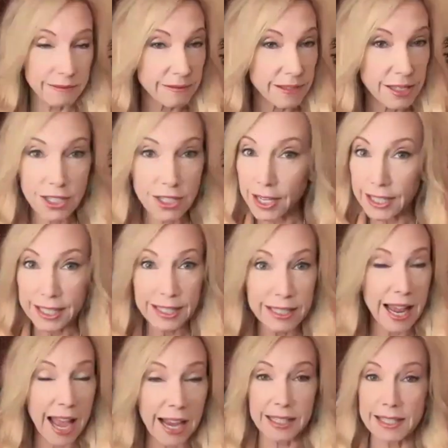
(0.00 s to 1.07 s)

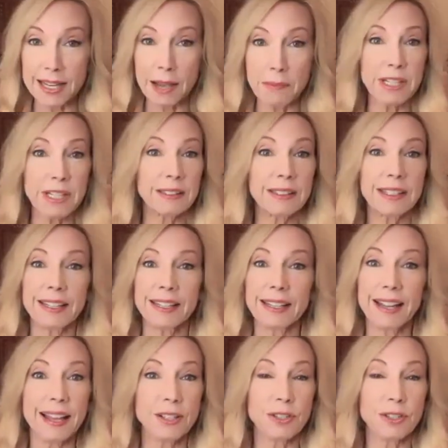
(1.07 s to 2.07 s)
studied academically?